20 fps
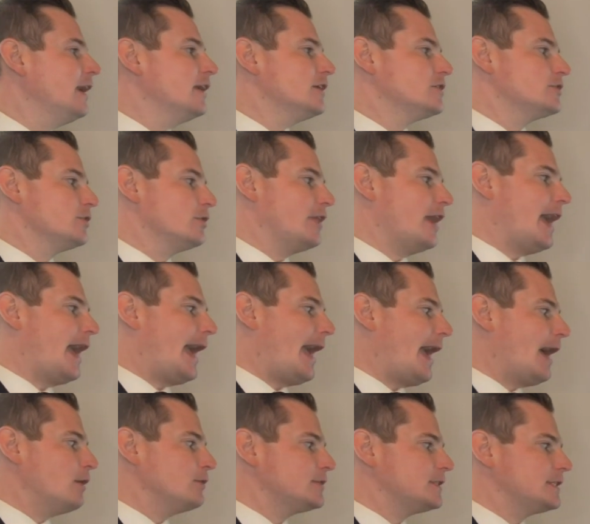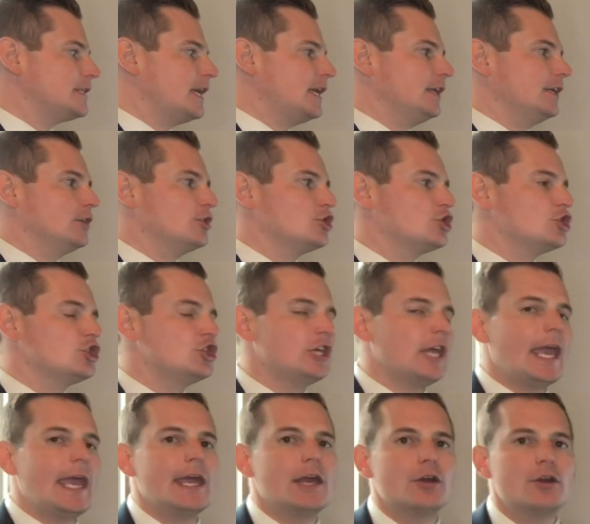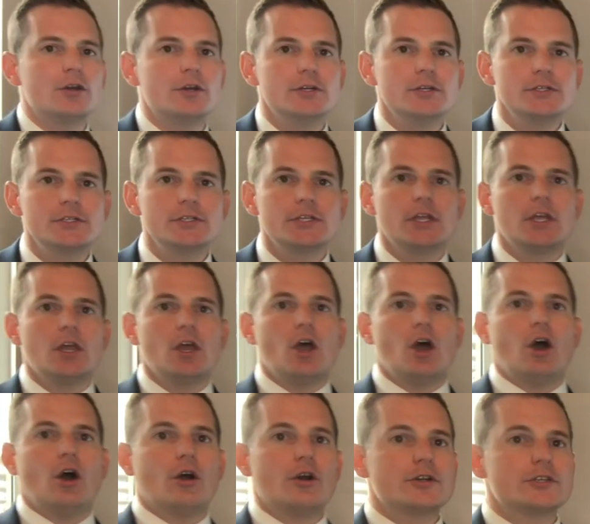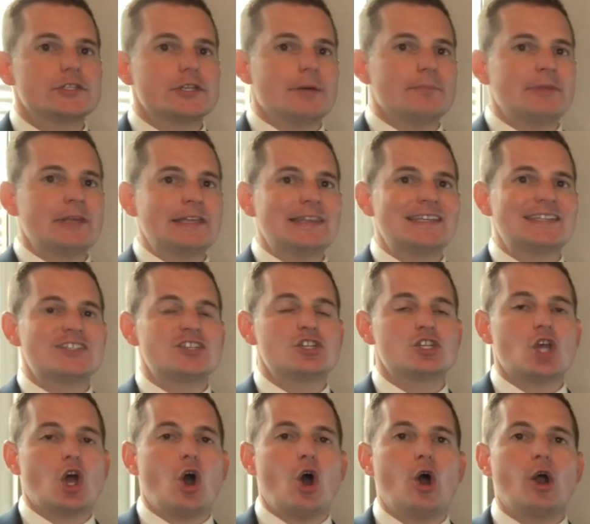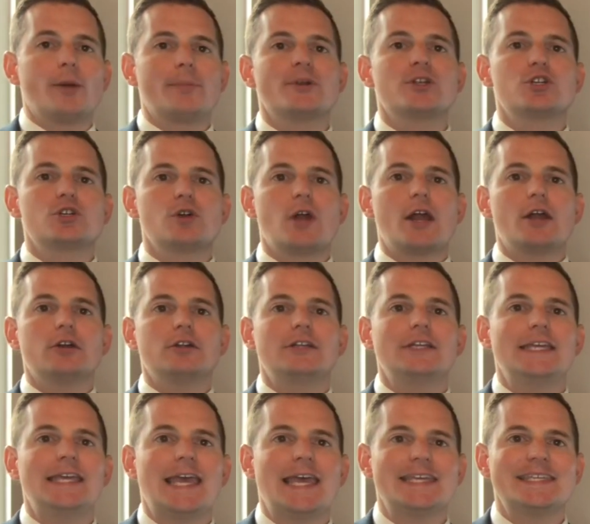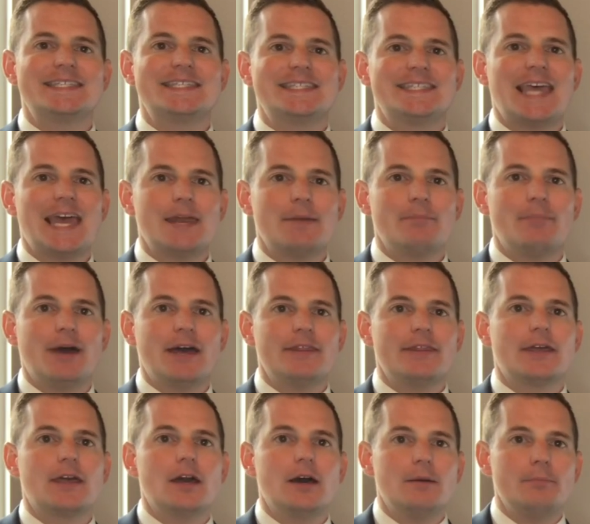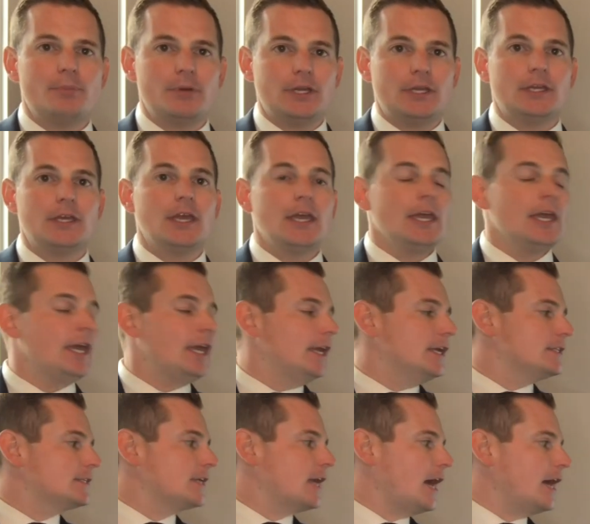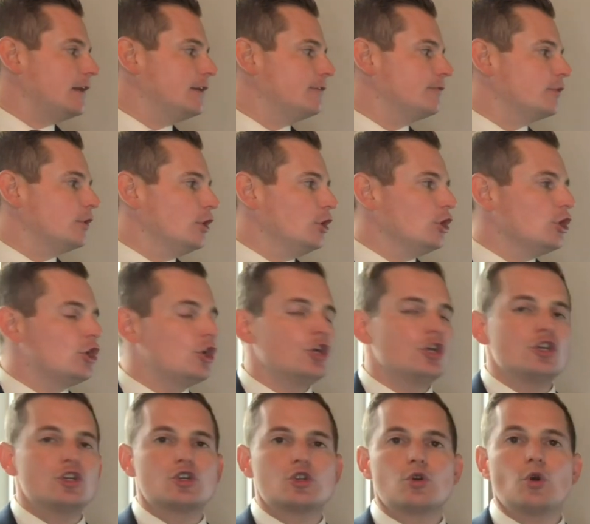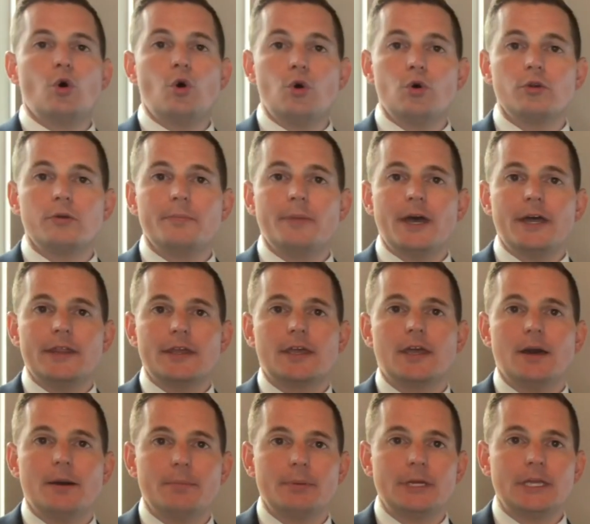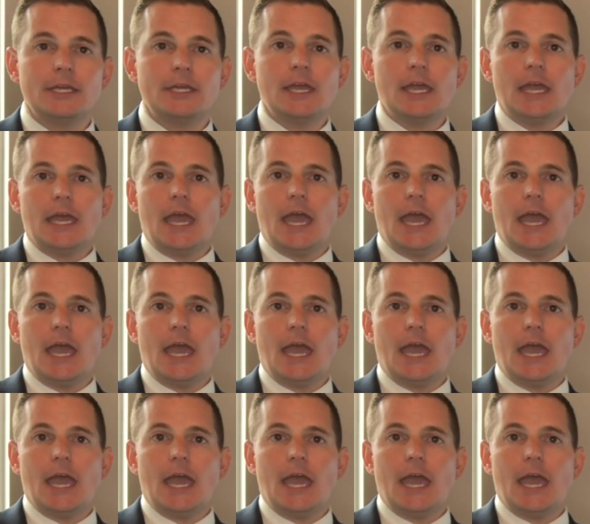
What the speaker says: So the outstanding shares are something that's just arbitrarily set by the company. It's kind of controlled by the company,